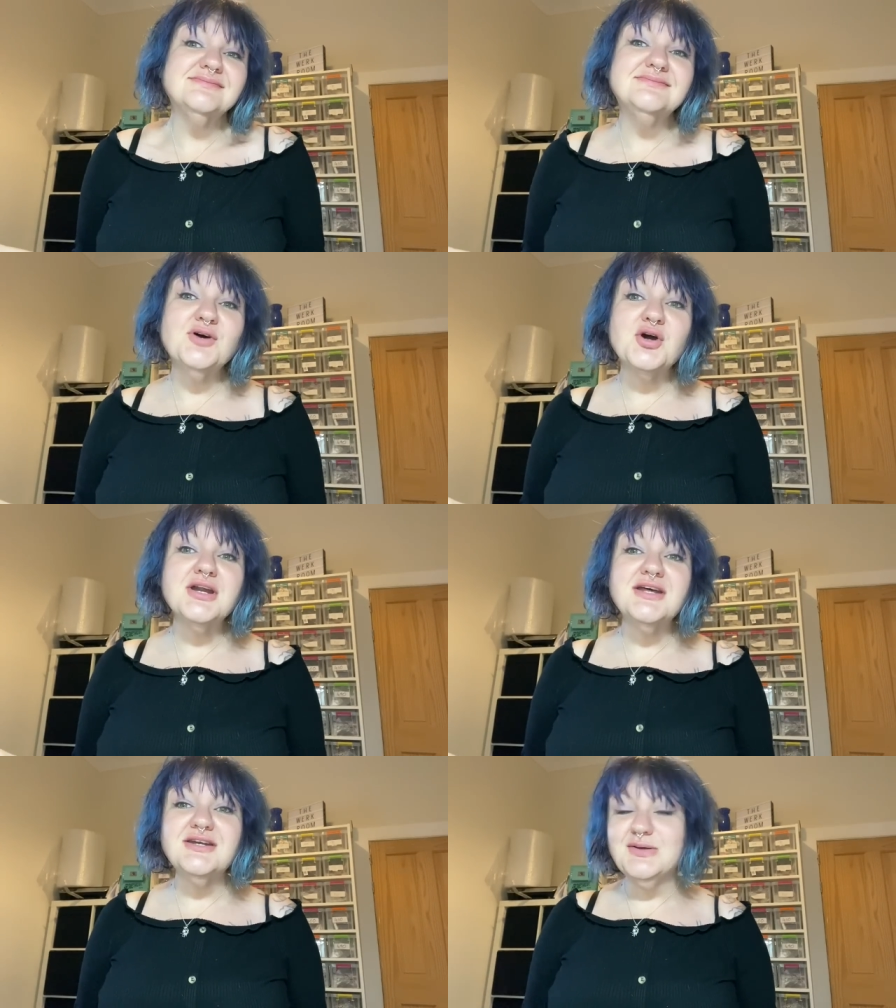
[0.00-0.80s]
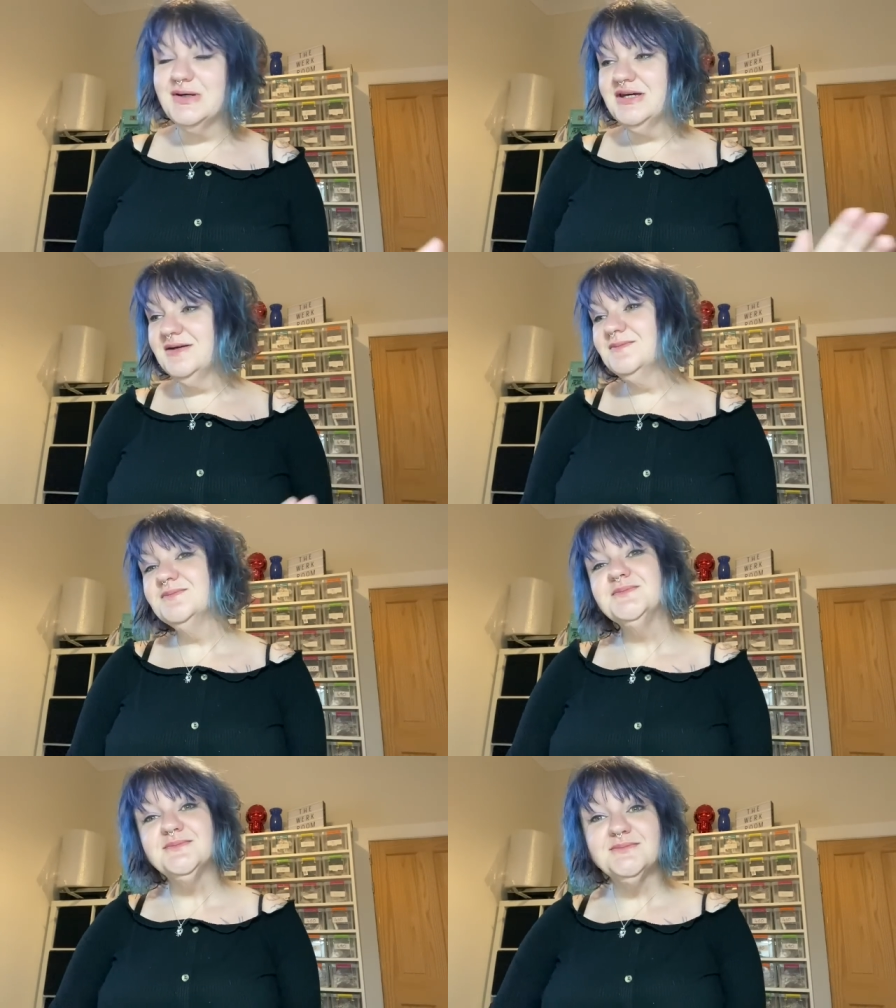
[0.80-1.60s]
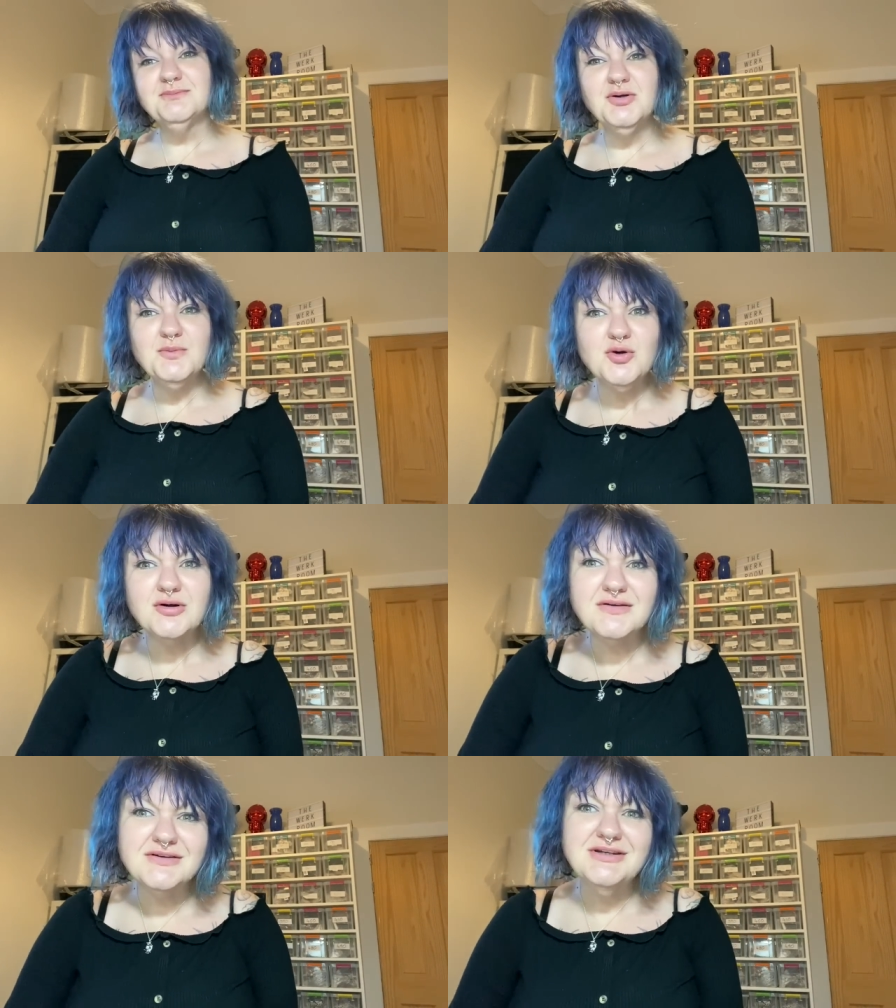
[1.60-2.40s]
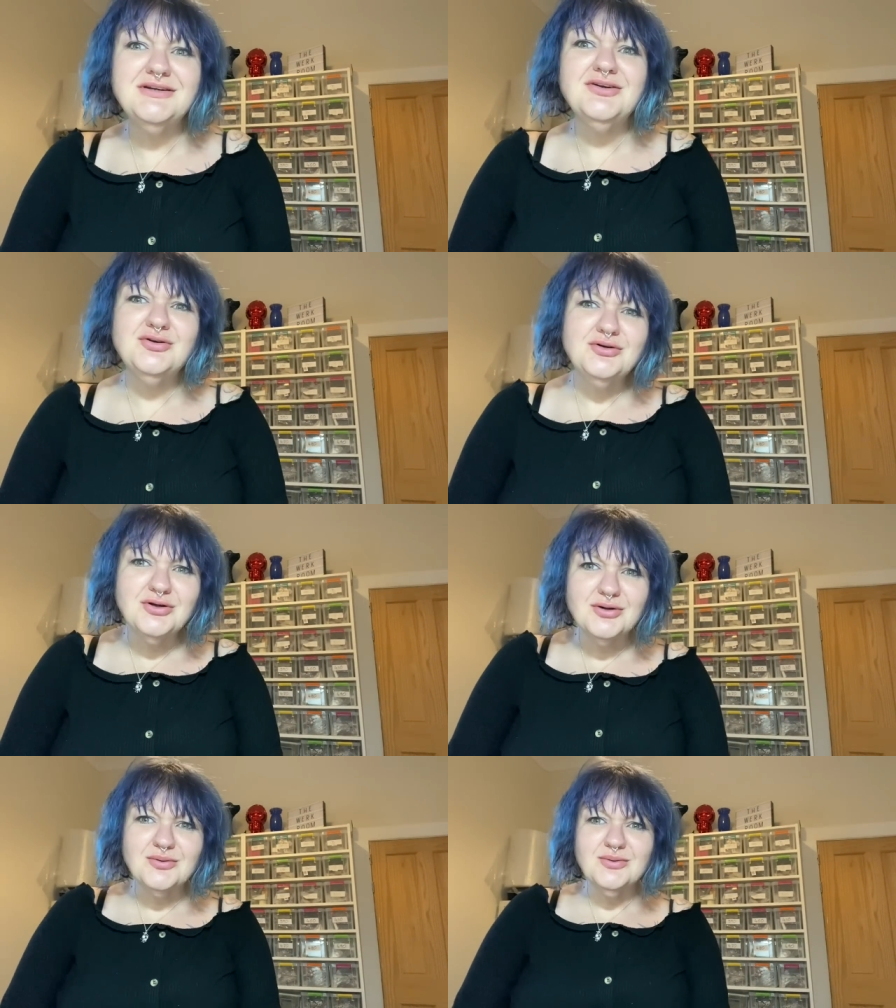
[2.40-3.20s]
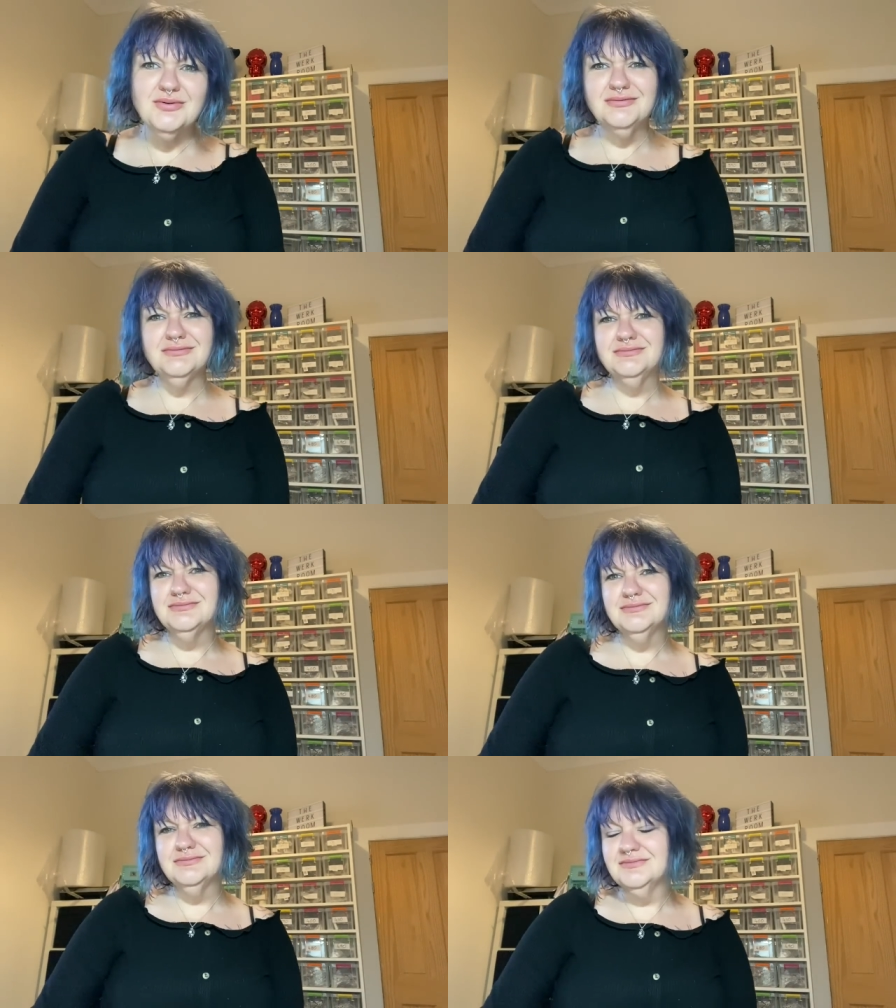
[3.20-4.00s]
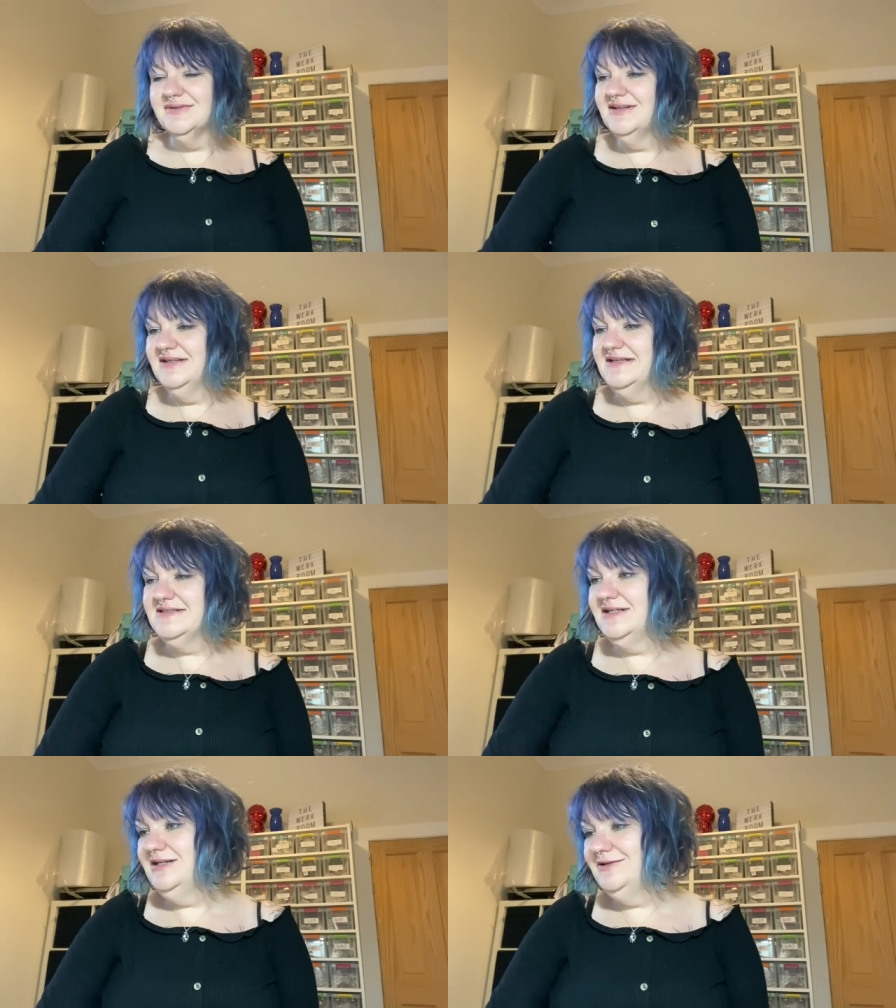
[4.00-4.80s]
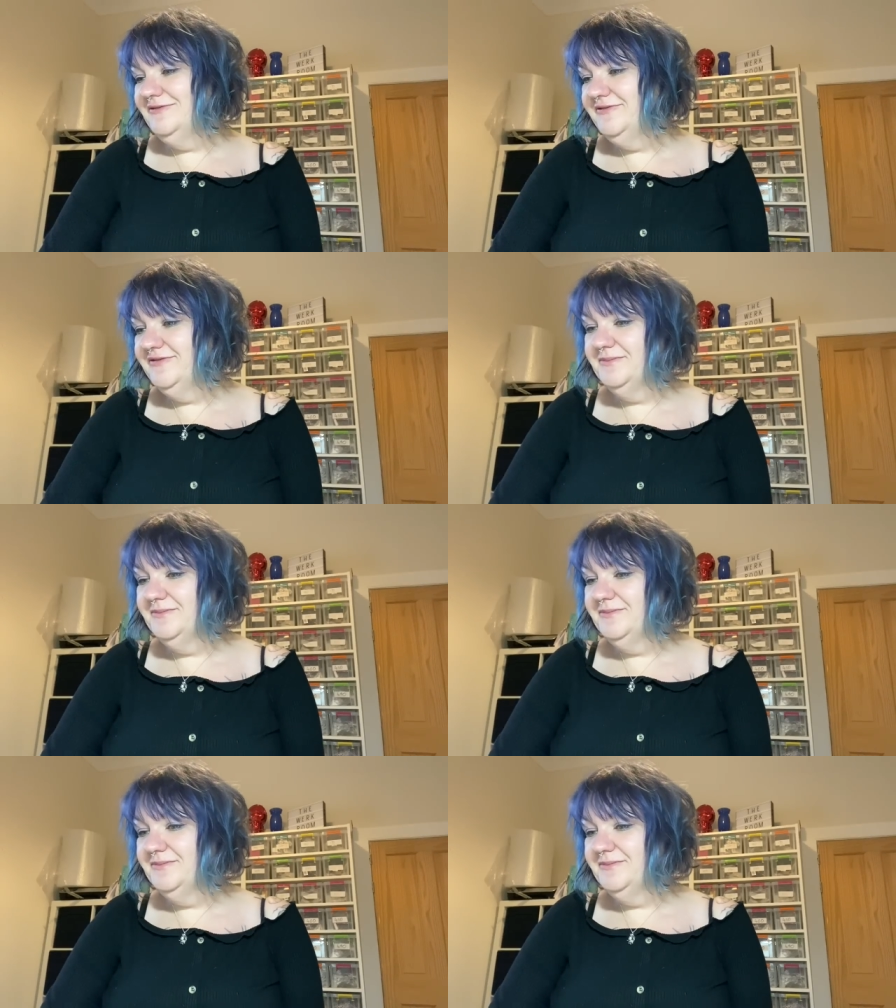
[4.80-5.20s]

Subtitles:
What can I do, eh? Put more effort in? No. As if.